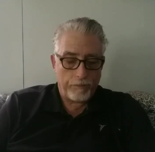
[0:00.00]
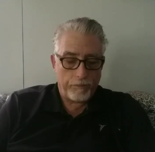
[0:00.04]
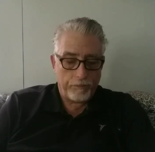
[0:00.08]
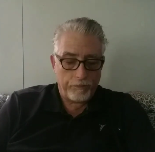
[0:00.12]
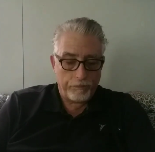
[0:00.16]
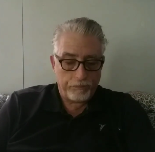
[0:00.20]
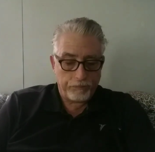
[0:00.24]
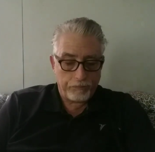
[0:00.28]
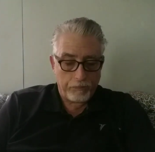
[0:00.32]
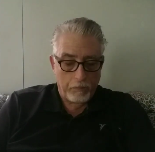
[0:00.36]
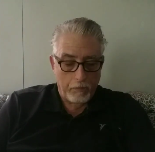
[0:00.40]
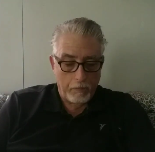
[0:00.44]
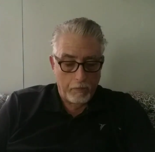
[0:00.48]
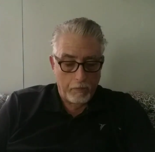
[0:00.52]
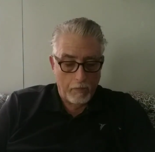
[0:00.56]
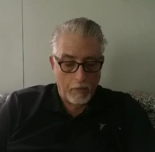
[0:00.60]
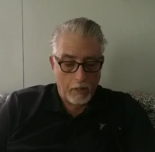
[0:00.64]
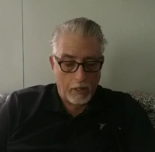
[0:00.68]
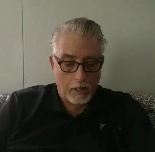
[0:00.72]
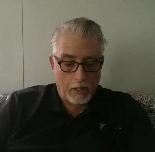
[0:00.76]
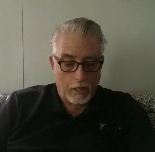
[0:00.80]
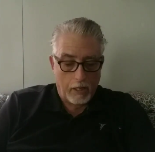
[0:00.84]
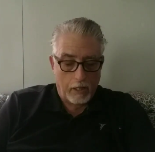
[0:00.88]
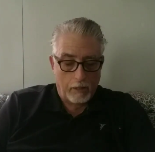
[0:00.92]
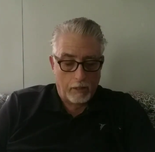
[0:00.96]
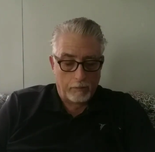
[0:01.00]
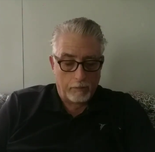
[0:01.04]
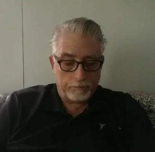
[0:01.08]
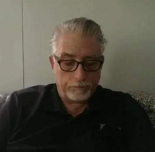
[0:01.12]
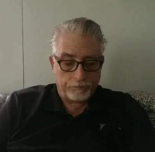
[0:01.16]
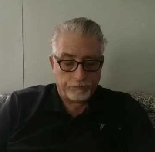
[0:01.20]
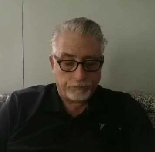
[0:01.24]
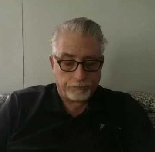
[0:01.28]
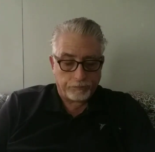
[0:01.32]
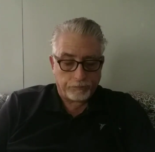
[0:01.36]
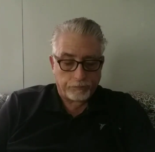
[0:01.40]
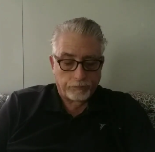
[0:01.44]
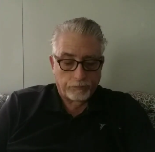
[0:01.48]

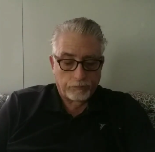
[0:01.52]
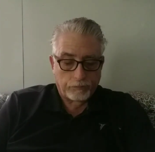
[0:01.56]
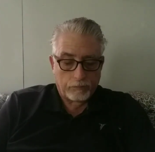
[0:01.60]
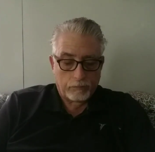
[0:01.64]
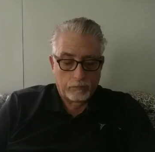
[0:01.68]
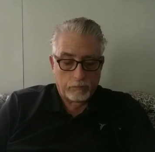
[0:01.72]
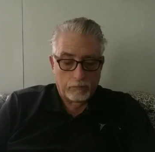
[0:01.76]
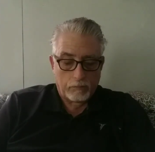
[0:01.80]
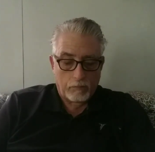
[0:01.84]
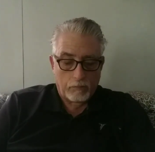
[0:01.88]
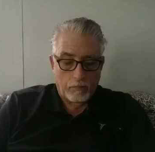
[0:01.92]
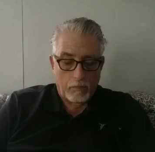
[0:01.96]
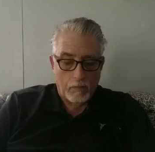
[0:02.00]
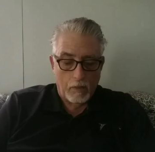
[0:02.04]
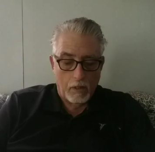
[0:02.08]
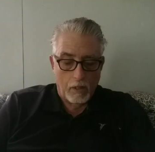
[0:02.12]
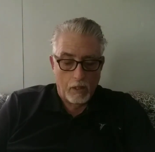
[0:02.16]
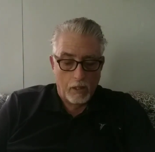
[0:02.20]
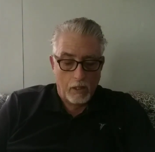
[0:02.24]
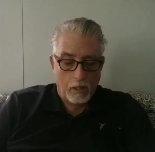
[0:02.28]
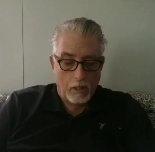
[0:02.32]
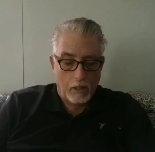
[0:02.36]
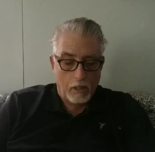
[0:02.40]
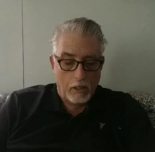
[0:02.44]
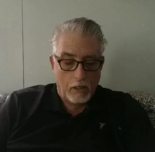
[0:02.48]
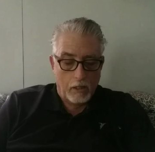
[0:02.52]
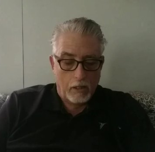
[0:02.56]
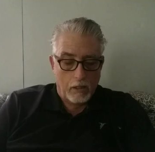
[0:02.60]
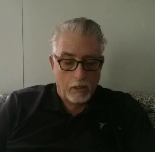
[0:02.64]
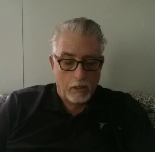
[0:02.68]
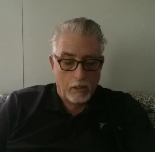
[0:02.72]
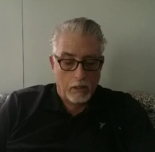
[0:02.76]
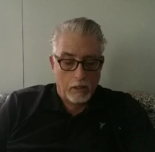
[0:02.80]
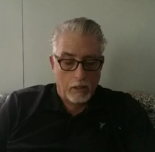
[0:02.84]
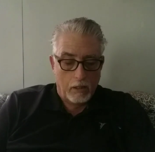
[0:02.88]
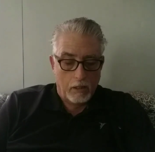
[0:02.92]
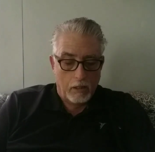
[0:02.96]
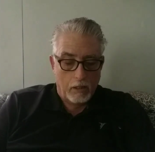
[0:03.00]

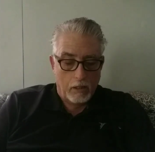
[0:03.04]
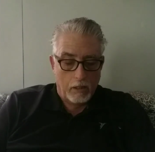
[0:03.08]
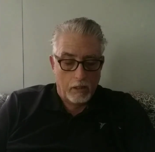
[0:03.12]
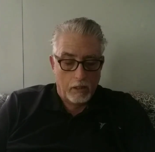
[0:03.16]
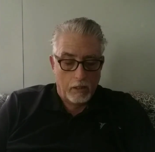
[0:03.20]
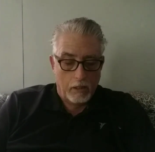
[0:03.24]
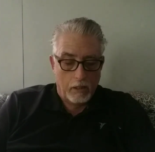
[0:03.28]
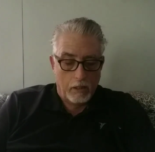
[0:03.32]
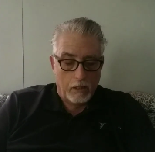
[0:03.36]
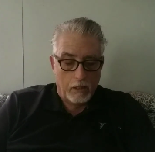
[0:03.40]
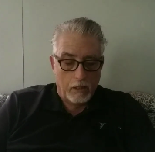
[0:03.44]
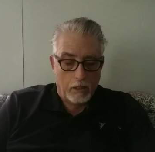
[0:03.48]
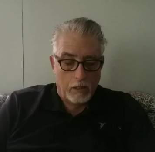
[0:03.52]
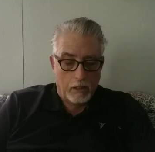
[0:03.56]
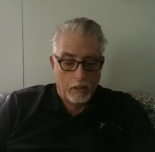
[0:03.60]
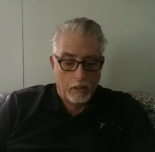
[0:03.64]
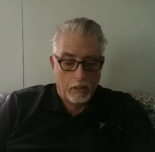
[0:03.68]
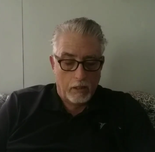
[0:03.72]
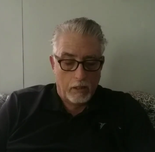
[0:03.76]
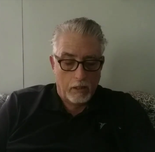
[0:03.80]
Nothing is said.